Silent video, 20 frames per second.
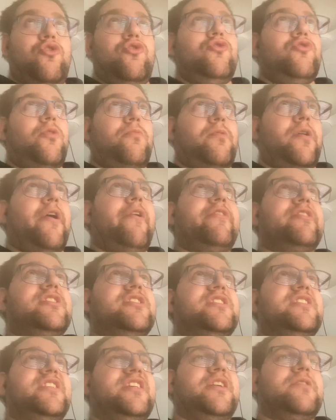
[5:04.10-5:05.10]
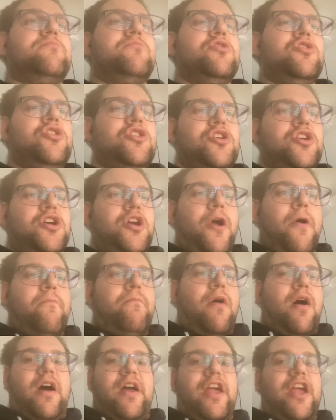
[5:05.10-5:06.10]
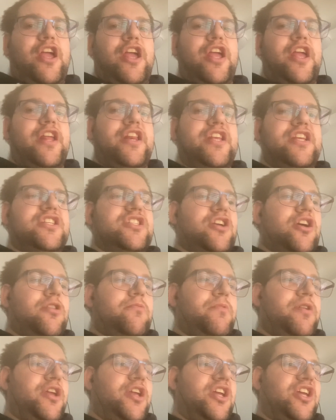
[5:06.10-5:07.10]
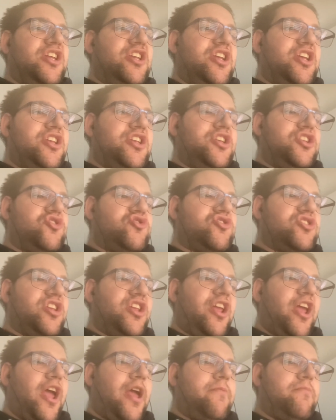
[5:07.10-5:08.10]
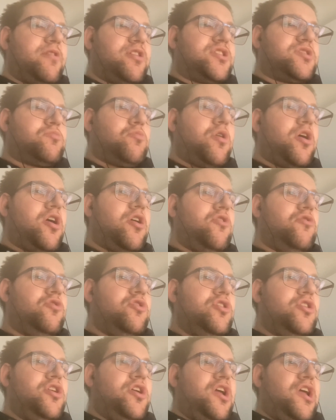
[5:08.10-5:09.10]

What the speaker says: who I'm going to tip. But it is going to be an interesting game as well.